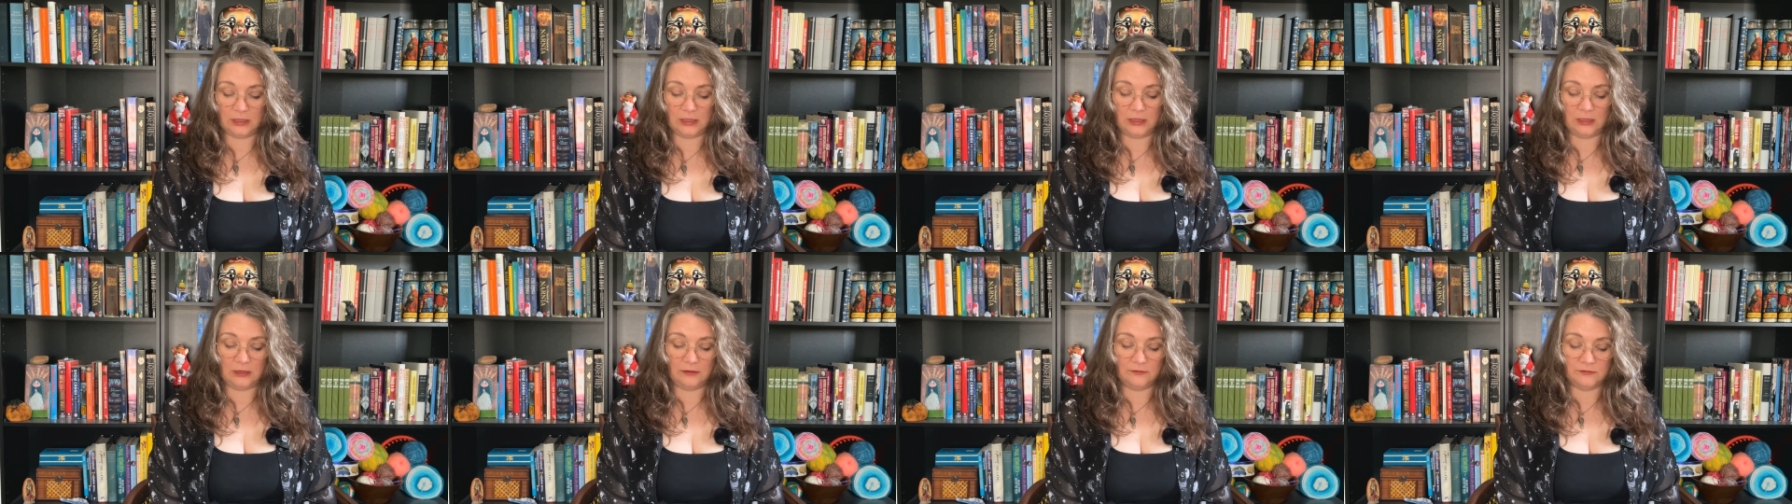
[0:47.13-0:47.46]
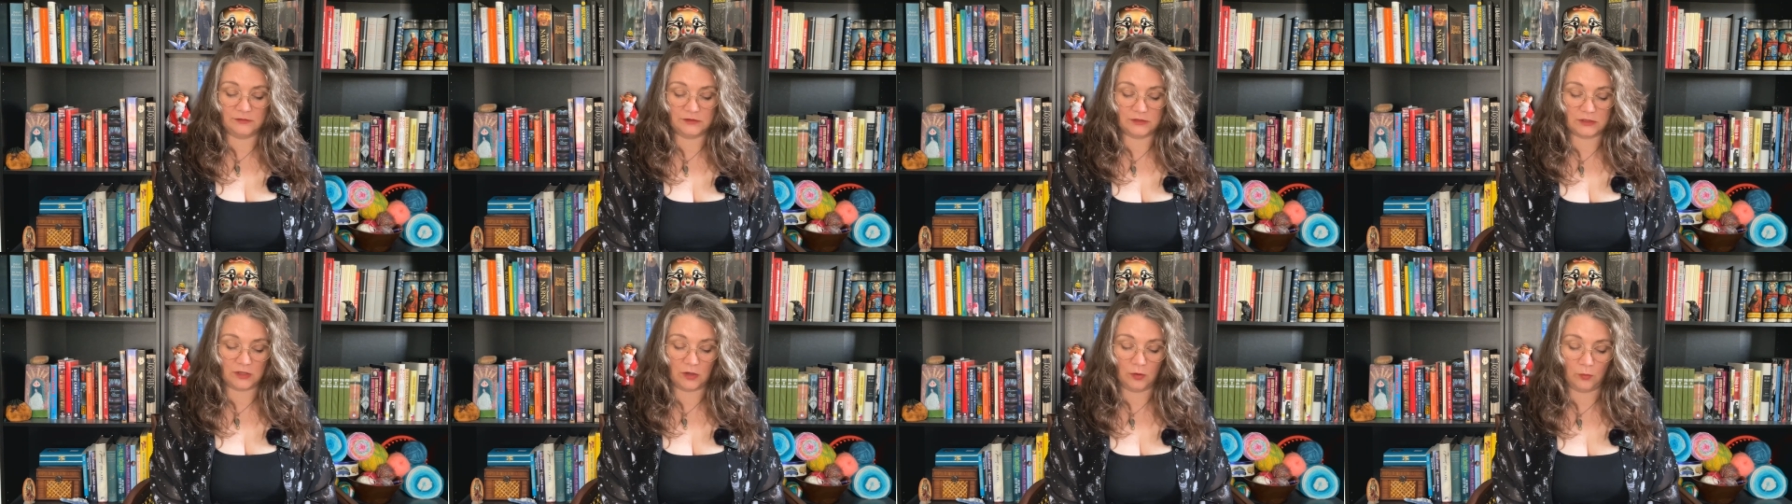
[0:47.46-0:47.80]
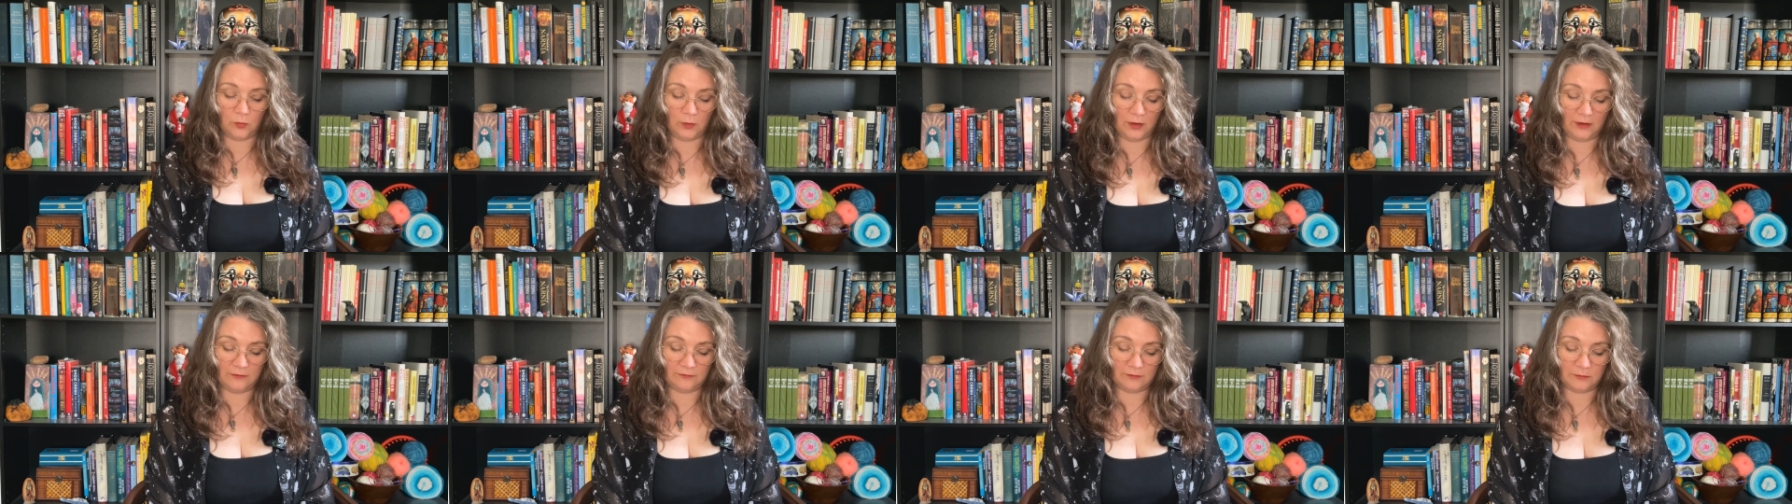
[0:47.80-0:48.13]
eaves
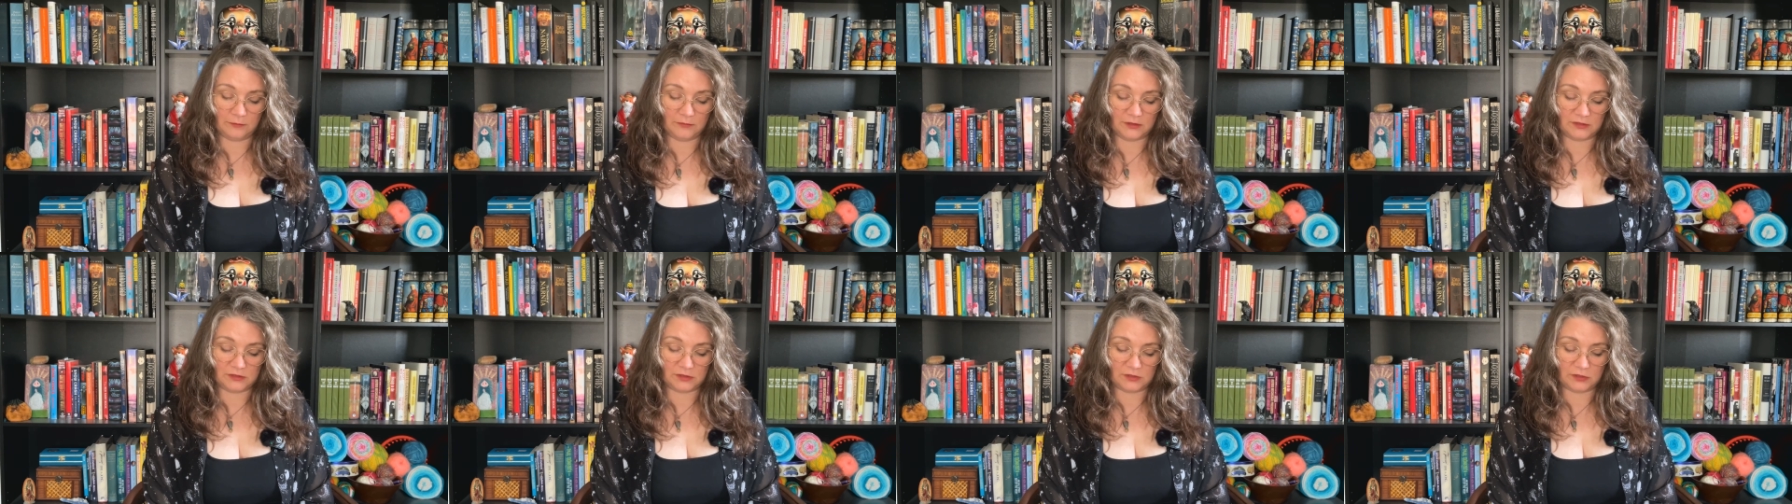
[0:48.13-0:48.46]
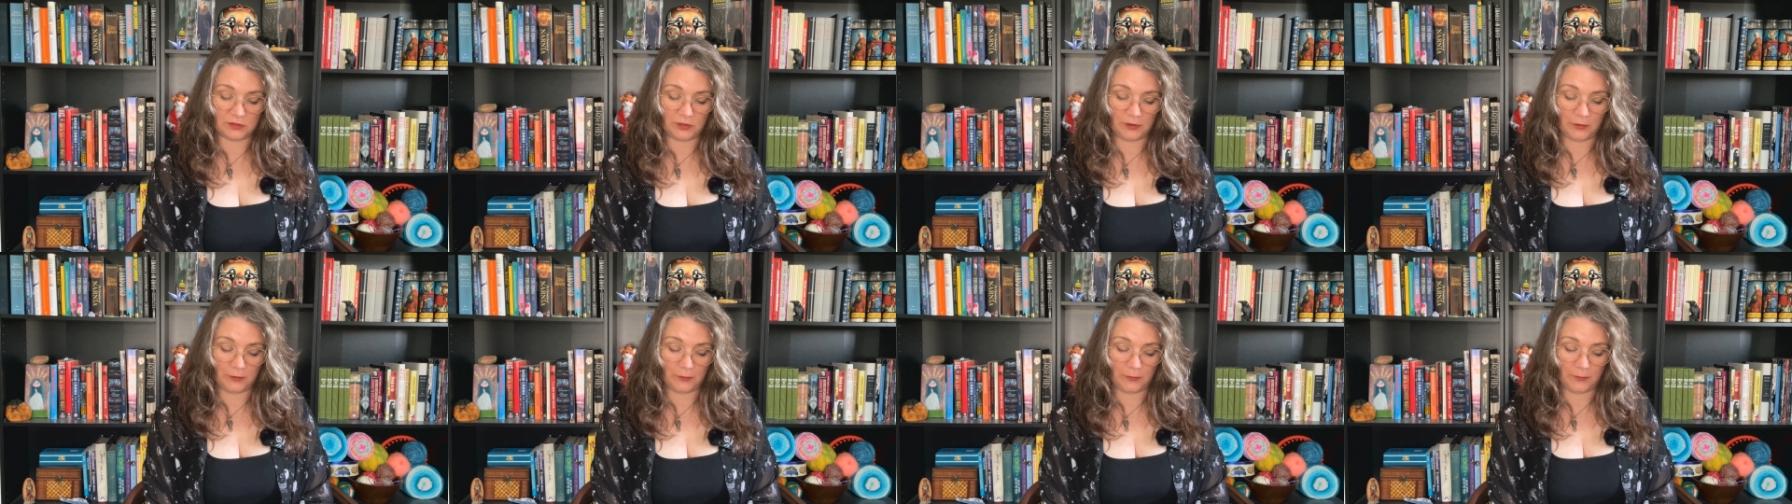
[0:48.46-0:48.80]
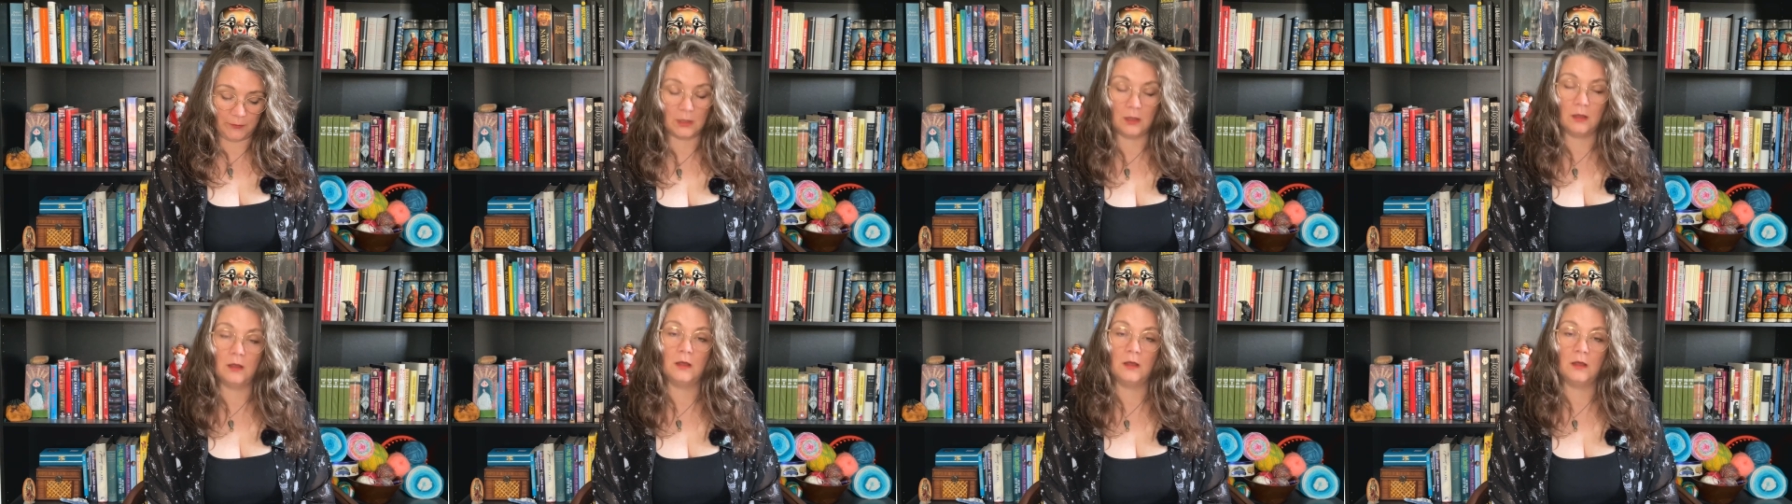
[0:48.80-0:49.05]
away from the snow.